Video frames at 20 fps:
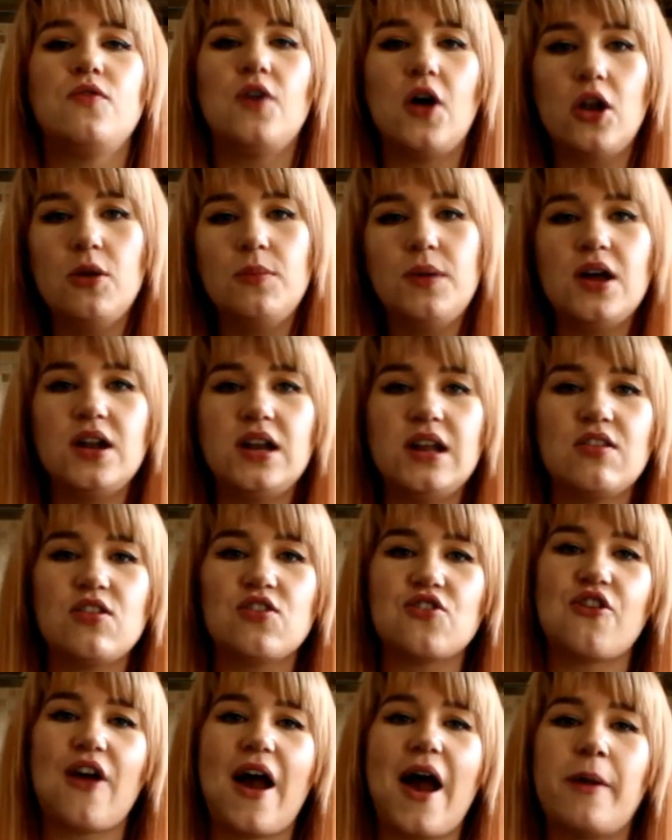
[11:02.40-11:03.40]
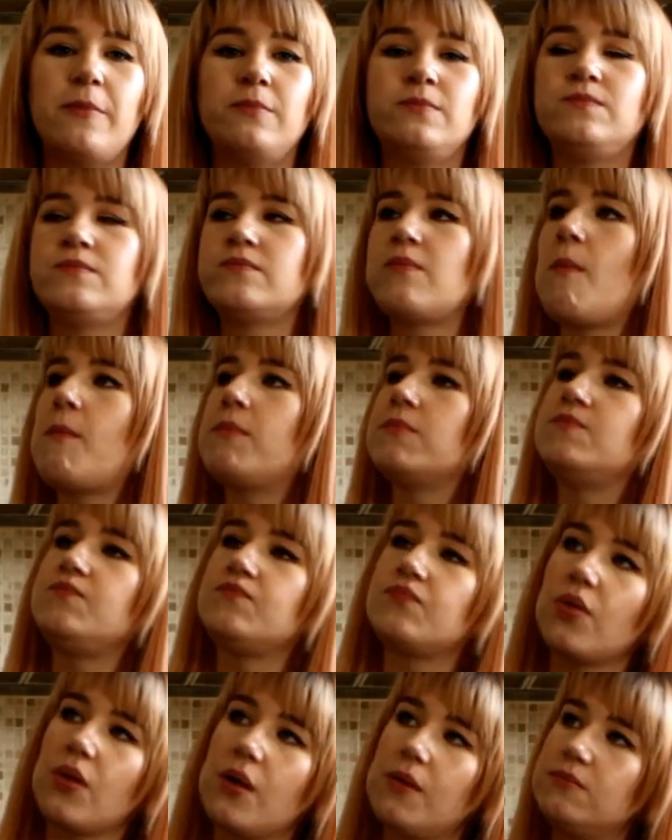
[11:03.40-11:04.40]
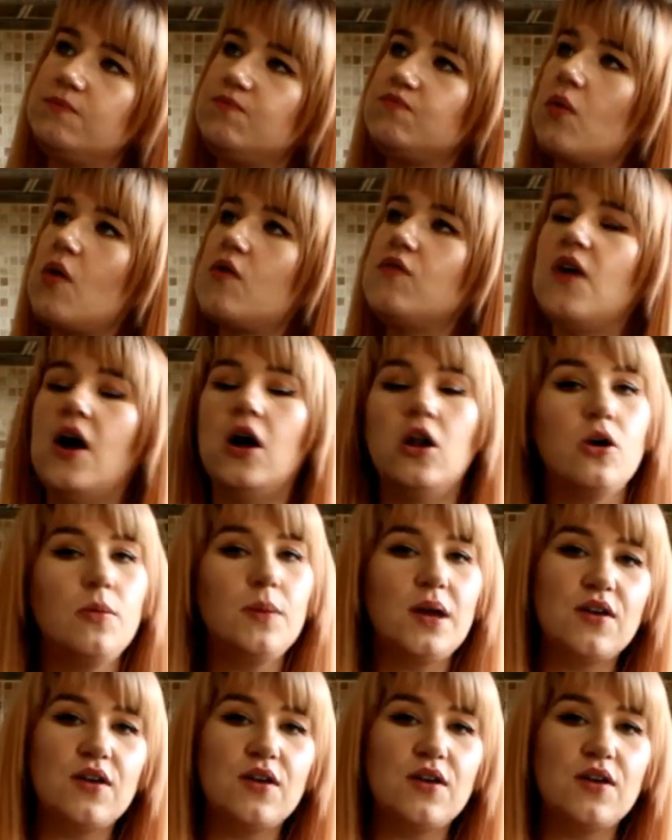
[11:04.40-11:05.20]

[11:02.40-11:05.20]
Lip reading: Follow me on Instagram. Follow